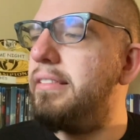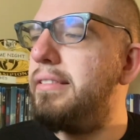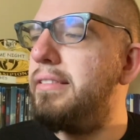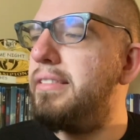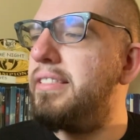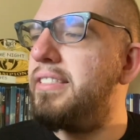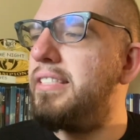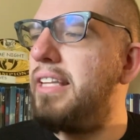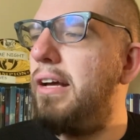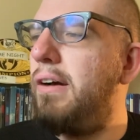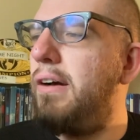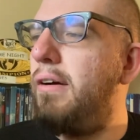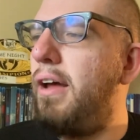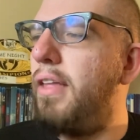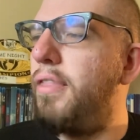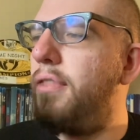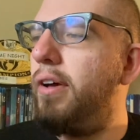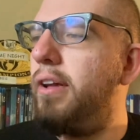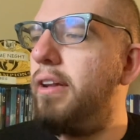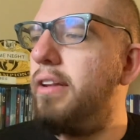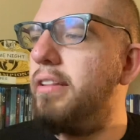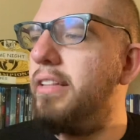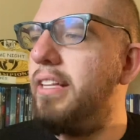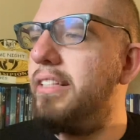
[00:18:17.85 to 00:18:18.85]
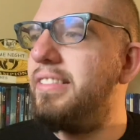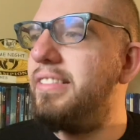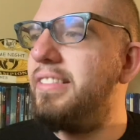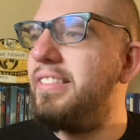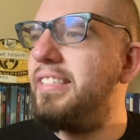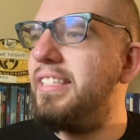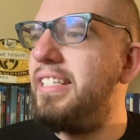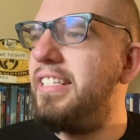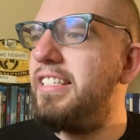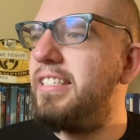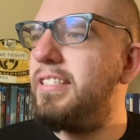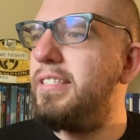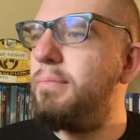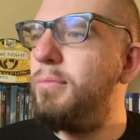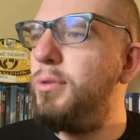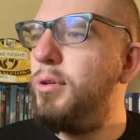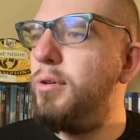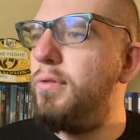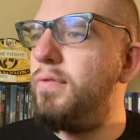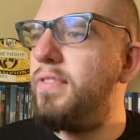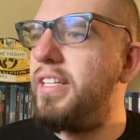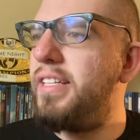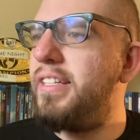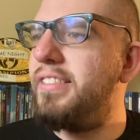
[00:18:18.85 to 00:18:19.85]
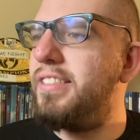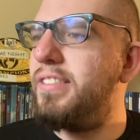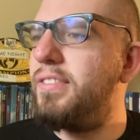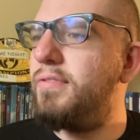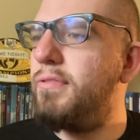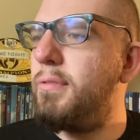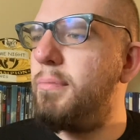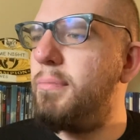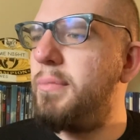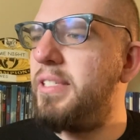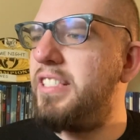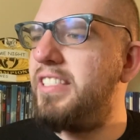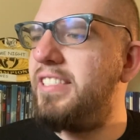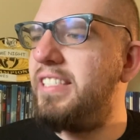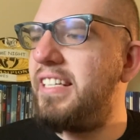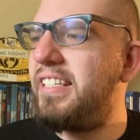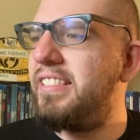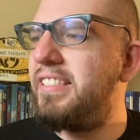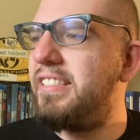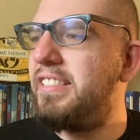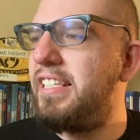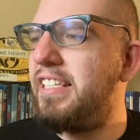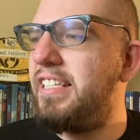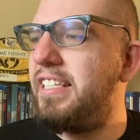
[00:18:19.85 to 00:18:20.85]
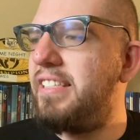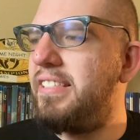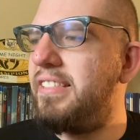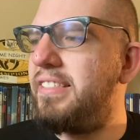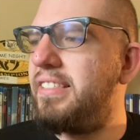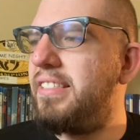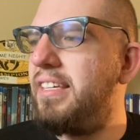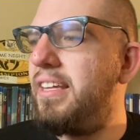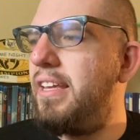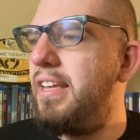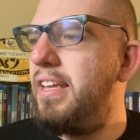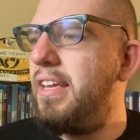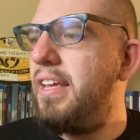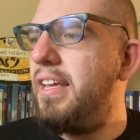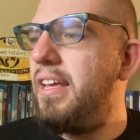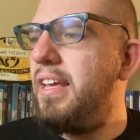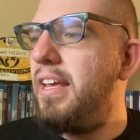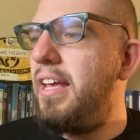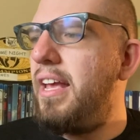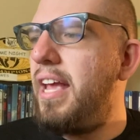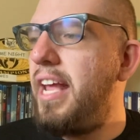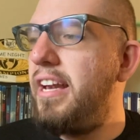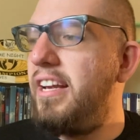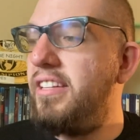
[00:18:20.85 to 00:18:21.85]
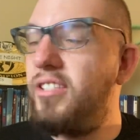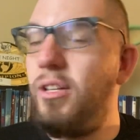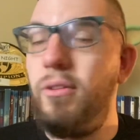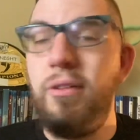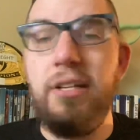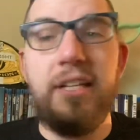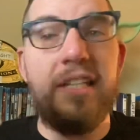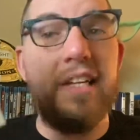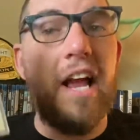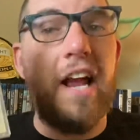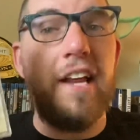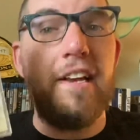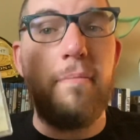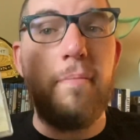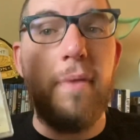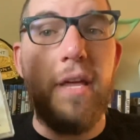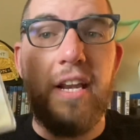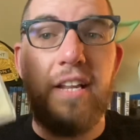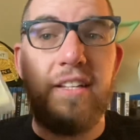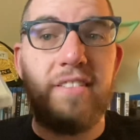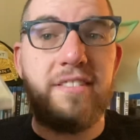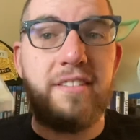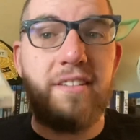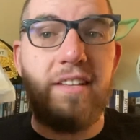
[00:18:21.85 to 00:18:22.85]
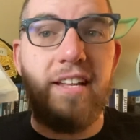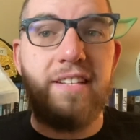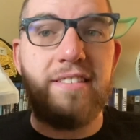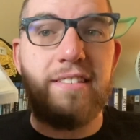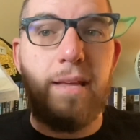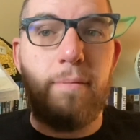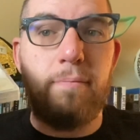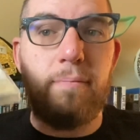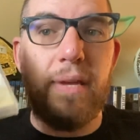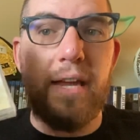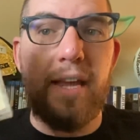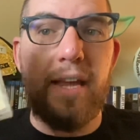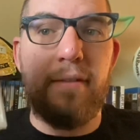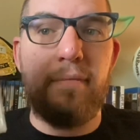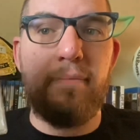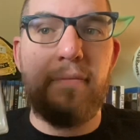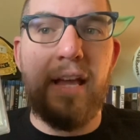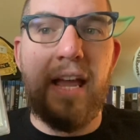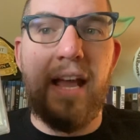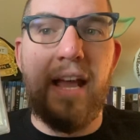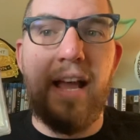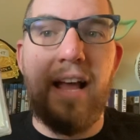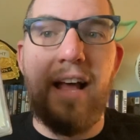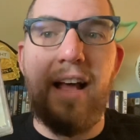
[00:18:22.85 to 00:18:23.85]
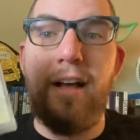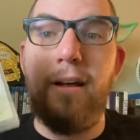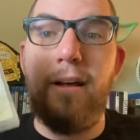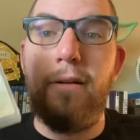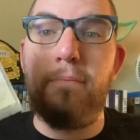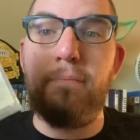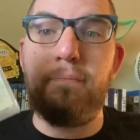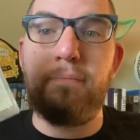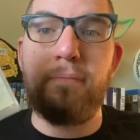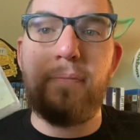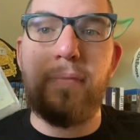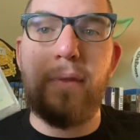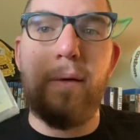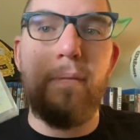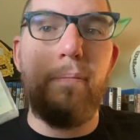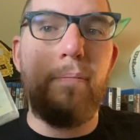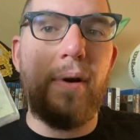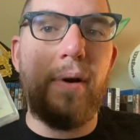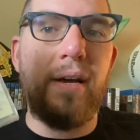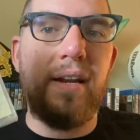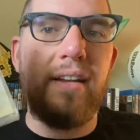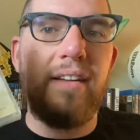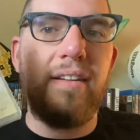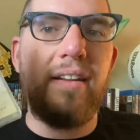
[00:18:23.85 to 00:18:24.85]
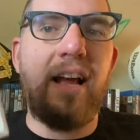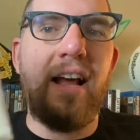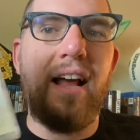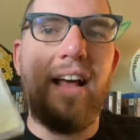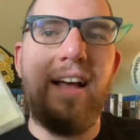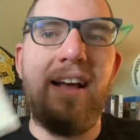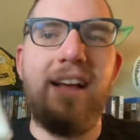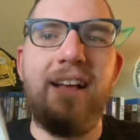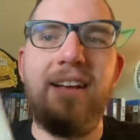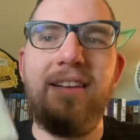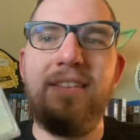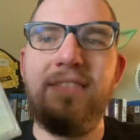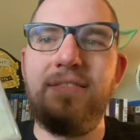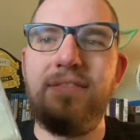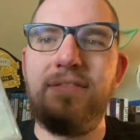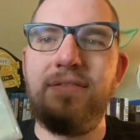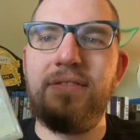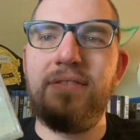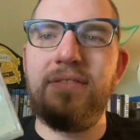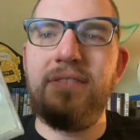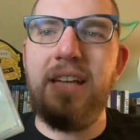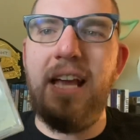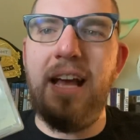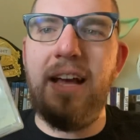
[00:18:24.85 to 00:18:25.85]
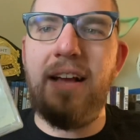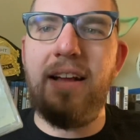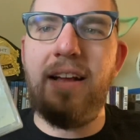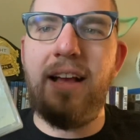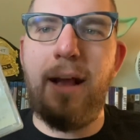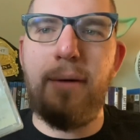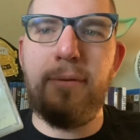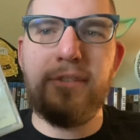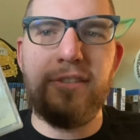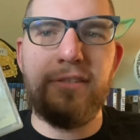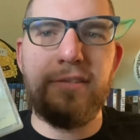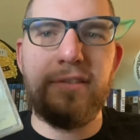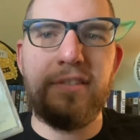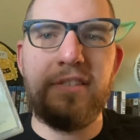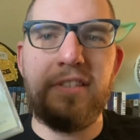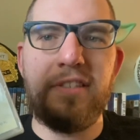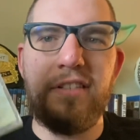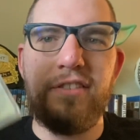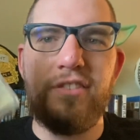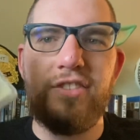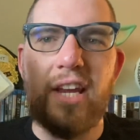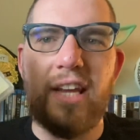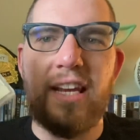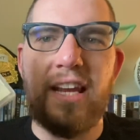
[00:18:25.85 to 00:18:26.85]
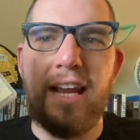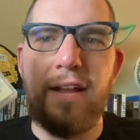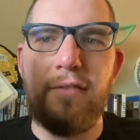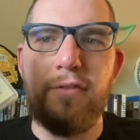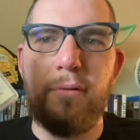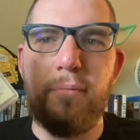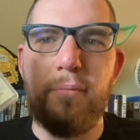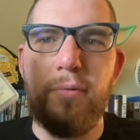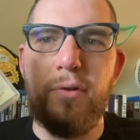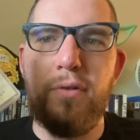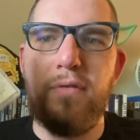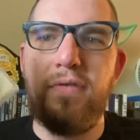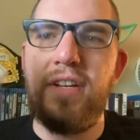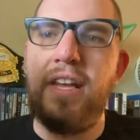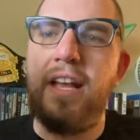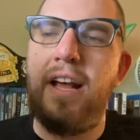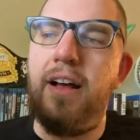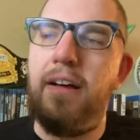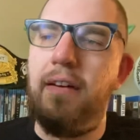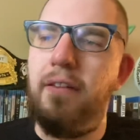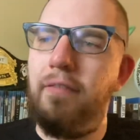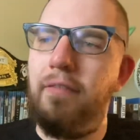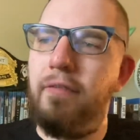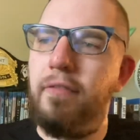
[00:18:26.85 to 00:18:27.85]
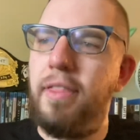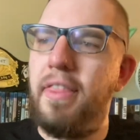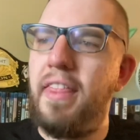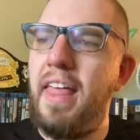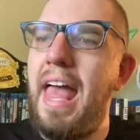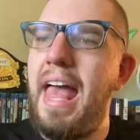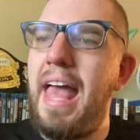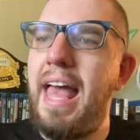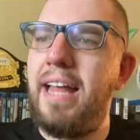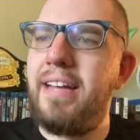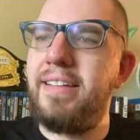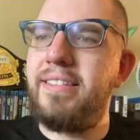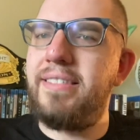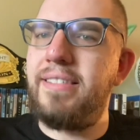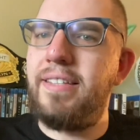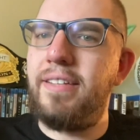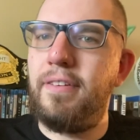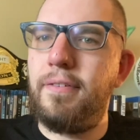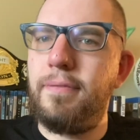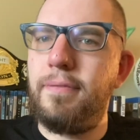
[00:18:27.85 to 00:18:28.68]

So I thought, let's see this movie. This is from the 60s. And it's only 90 minutes, so that's not bad. Um, but uh, yeah, I was interested in checking out the movie of that.